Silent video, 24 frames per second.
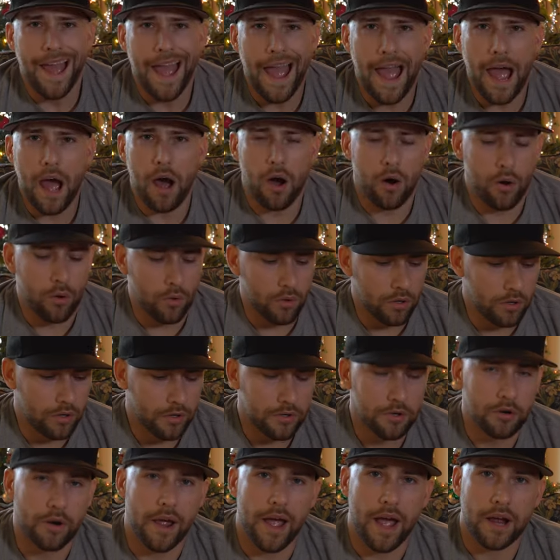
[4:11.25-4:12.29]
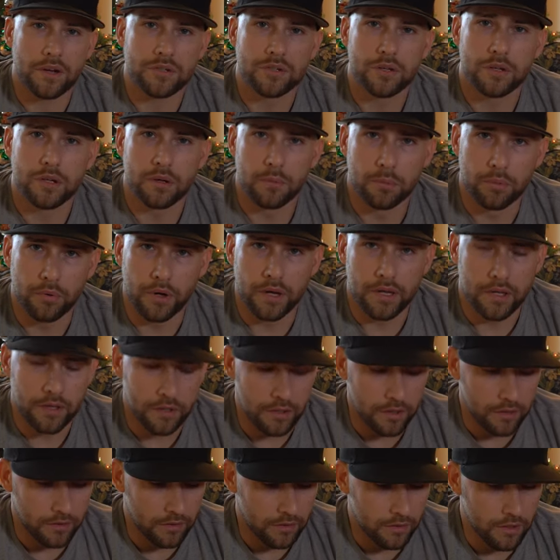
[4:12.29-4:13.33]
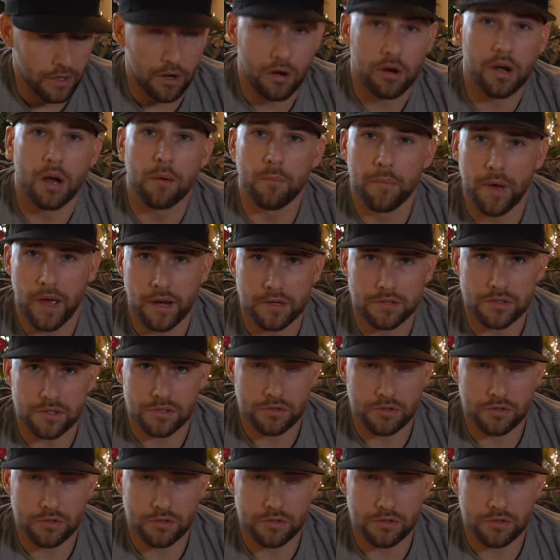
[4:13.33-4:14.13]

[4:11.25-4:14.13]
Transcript: how you're actually gonna break it in, and I'll come back to